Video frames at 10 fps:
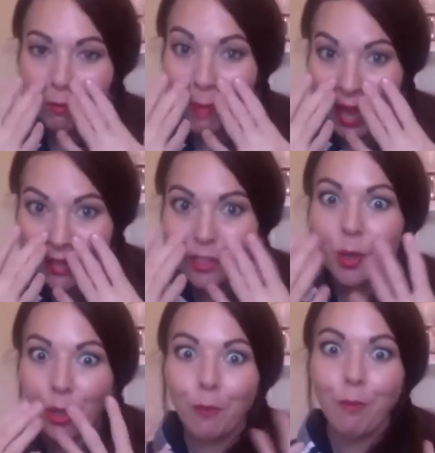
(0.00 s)
mask
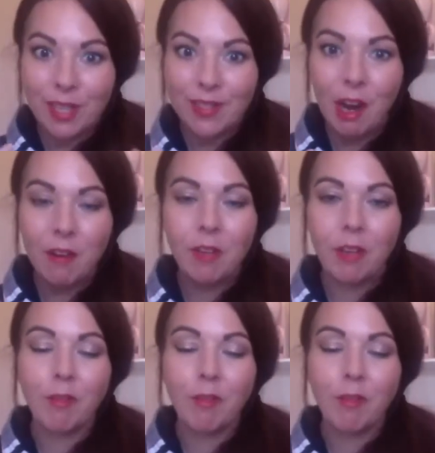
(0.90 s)
or your face covering